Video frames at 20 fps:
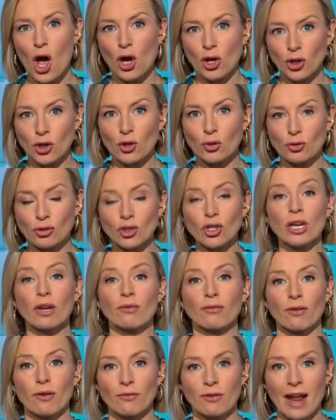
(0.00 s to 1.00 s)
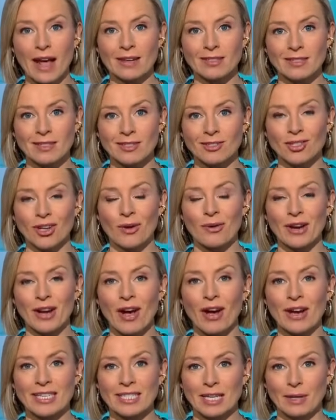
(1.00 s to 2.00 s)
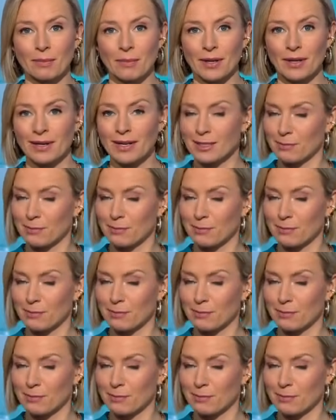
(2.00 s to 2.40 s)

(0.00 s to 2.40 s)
a new chief of NASA, Jared Isaacman.